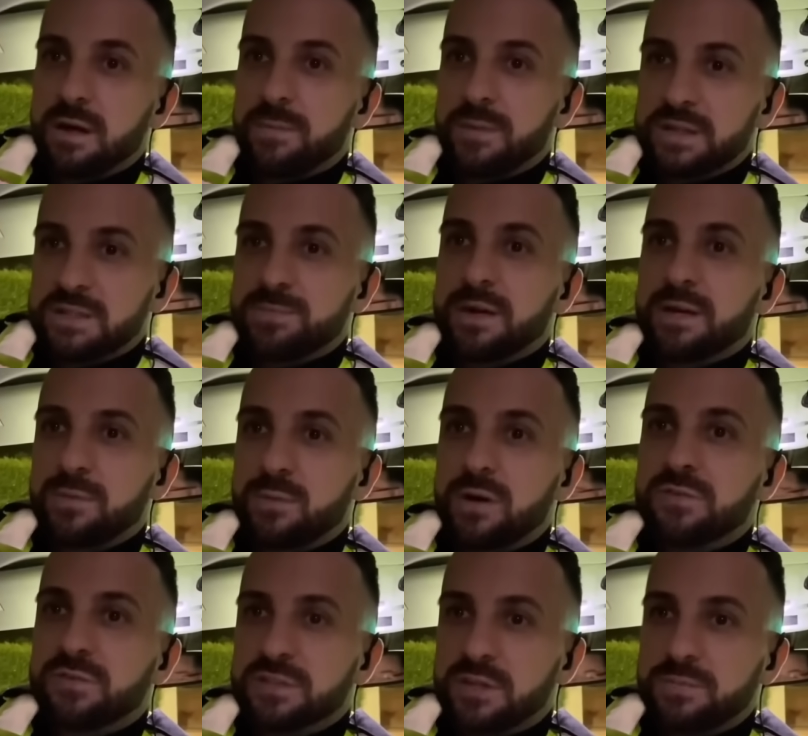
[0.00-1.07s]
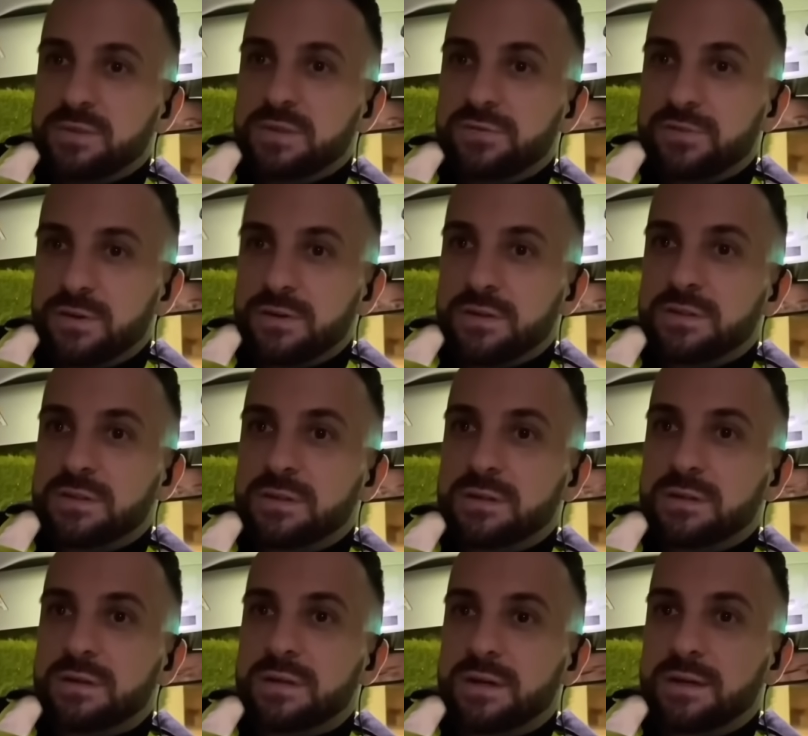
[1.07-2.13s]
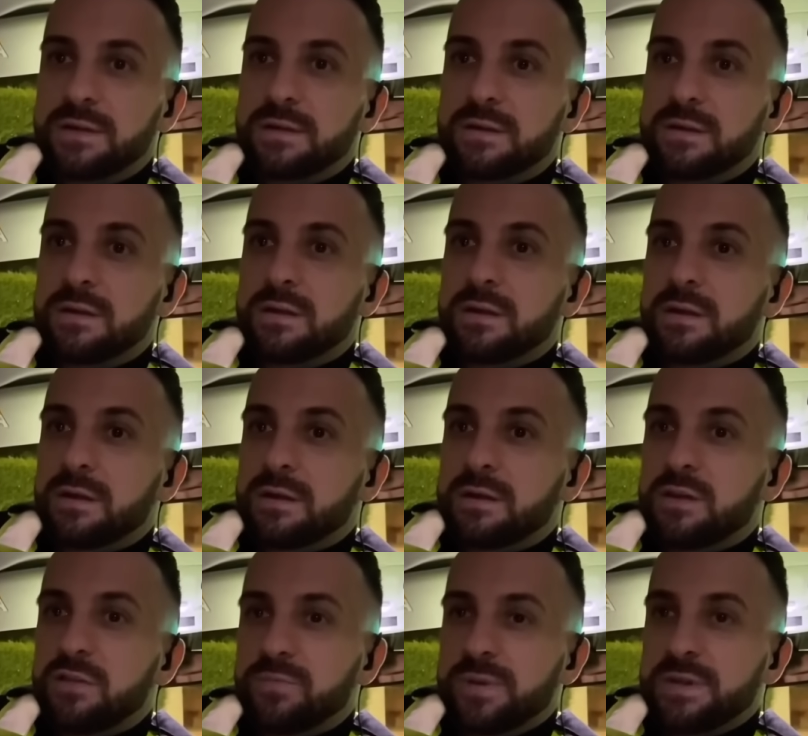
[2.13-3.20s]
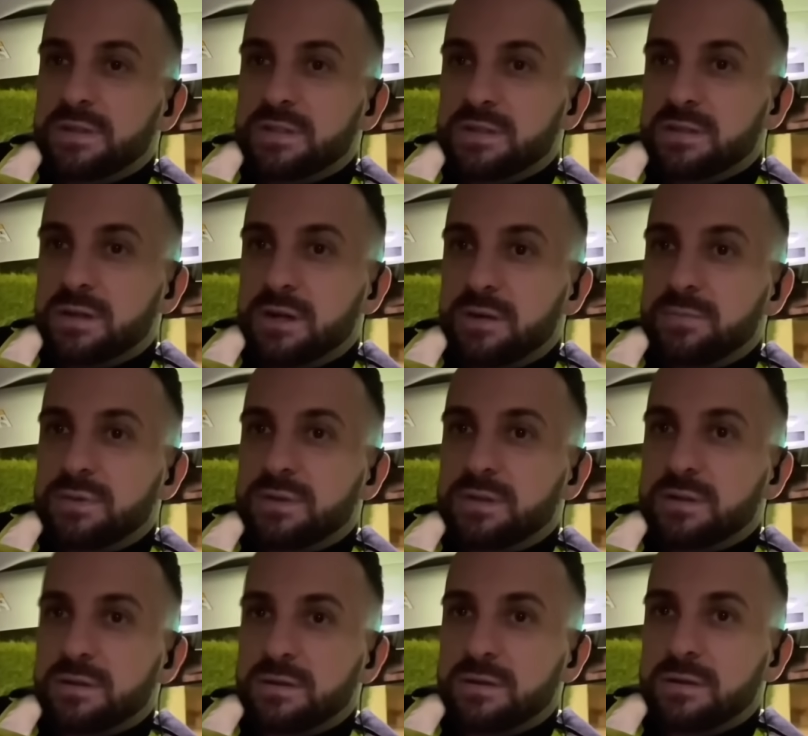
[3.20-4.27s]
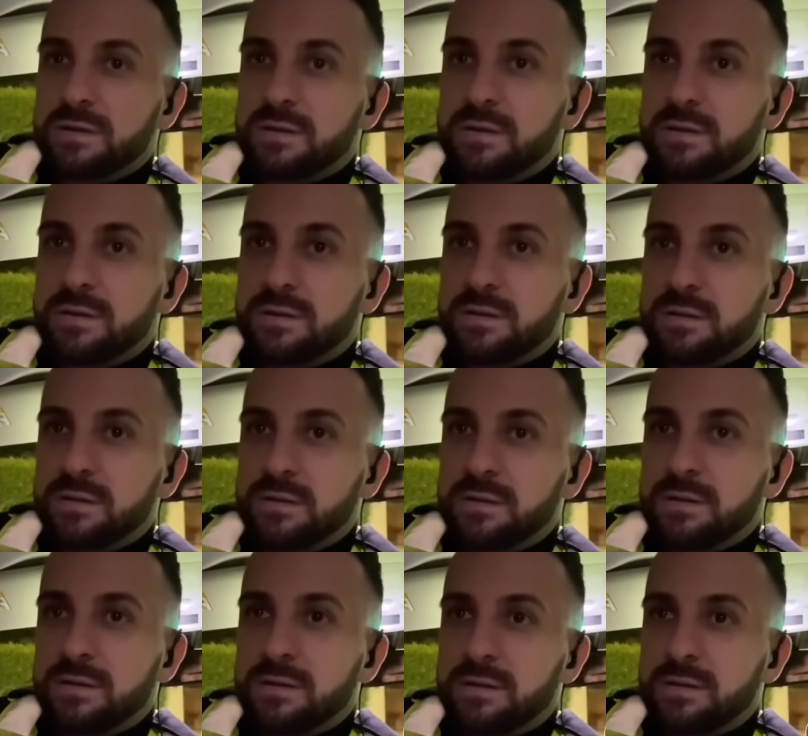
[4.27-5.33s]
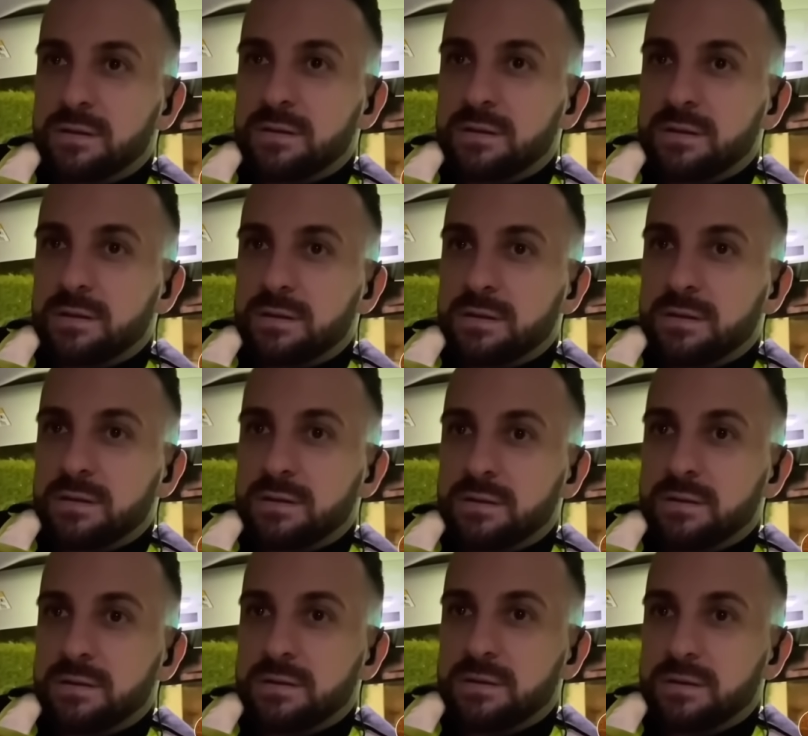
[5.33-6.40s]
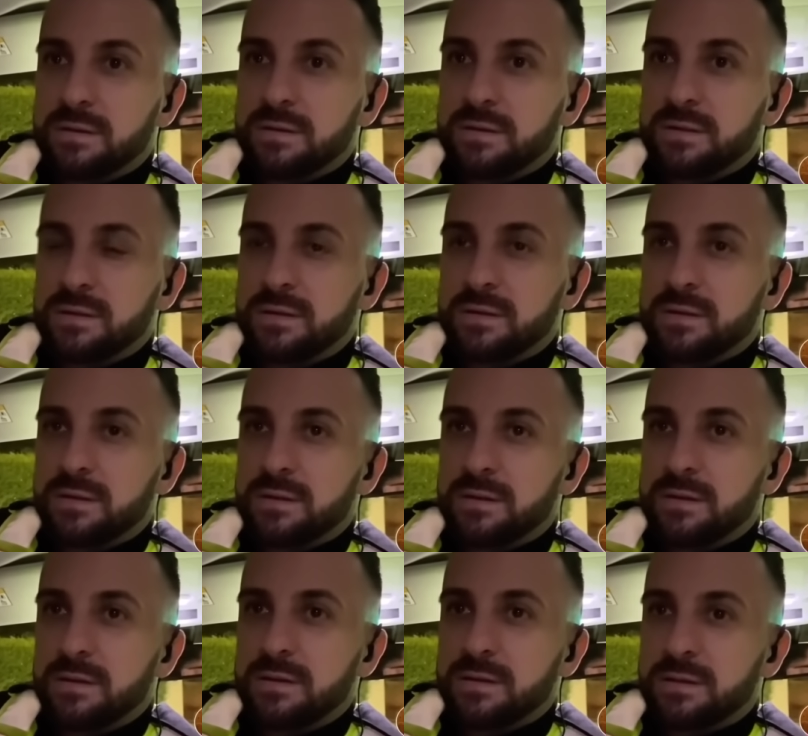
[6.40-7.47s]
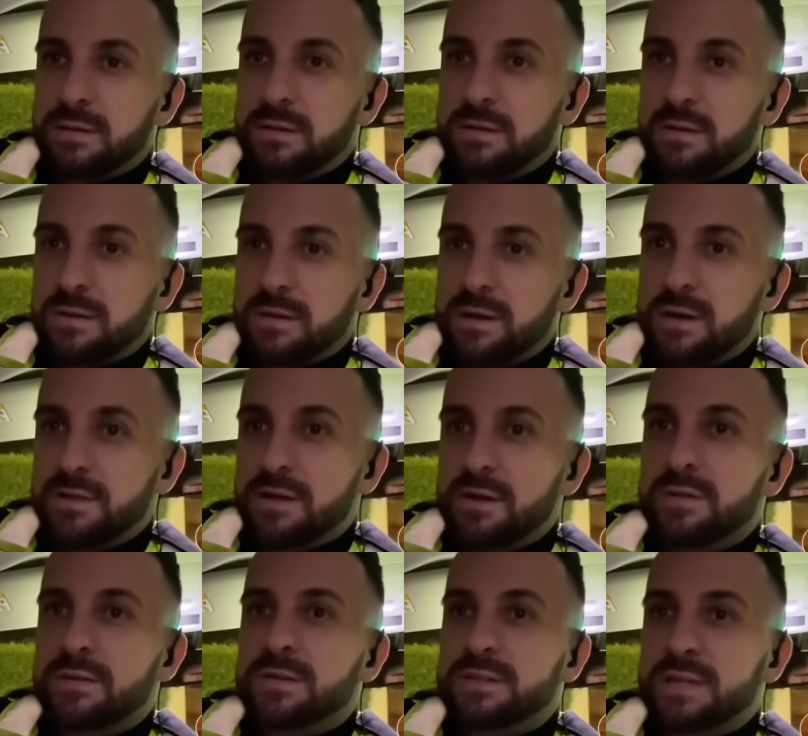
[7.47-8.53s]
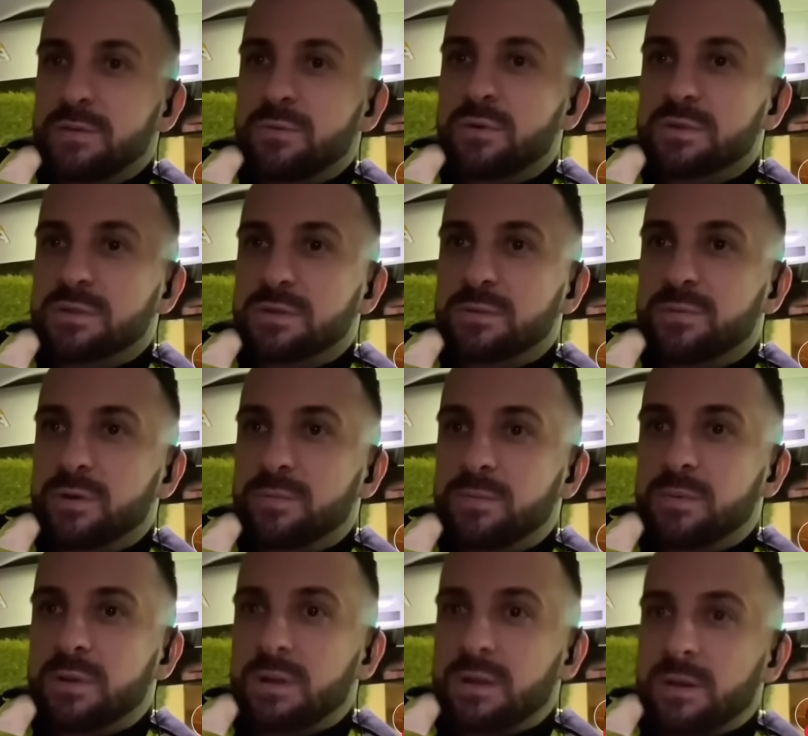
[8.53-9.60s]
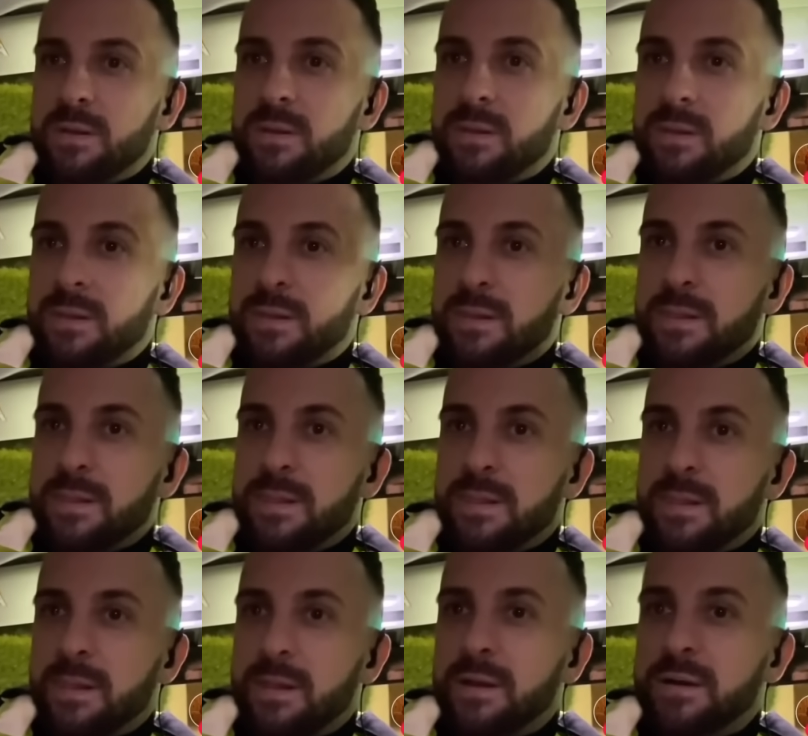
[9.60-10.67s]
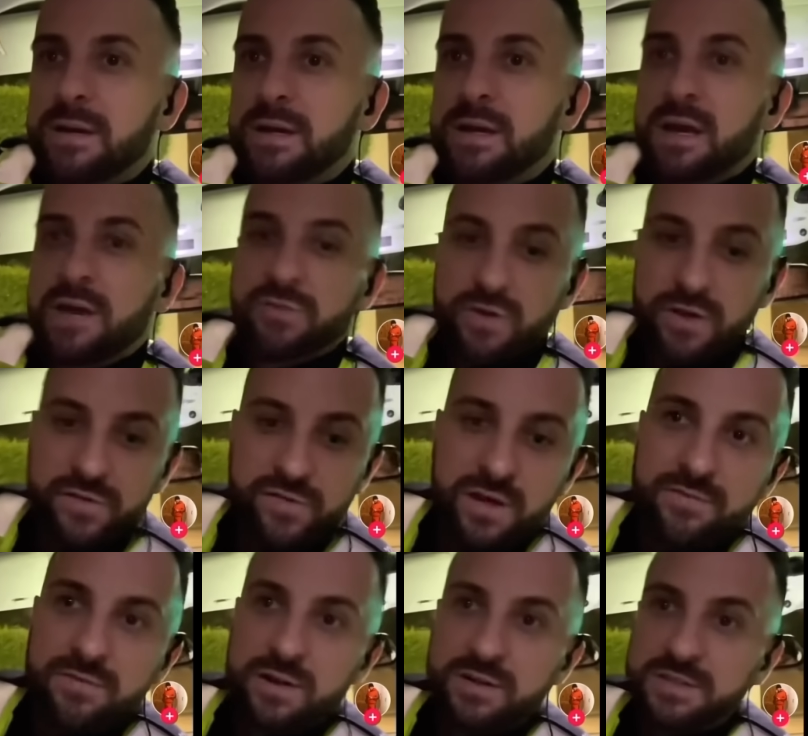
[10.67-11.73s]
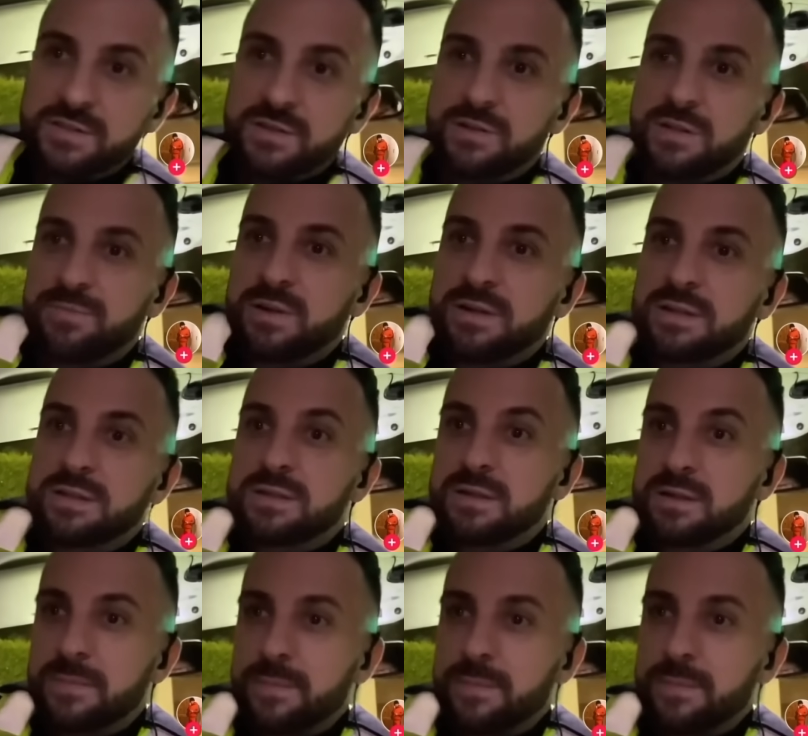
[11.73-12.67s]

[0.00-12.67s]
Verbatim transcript: station are you based at? I stopped you first. I, no, I want okay. your collar number and You've I want your station. Stopped. No, station, collar number and name, please. Station, collar number and name, which you are legally required to give me. To, you are legally required okay. to give me those three pieces. On you, please.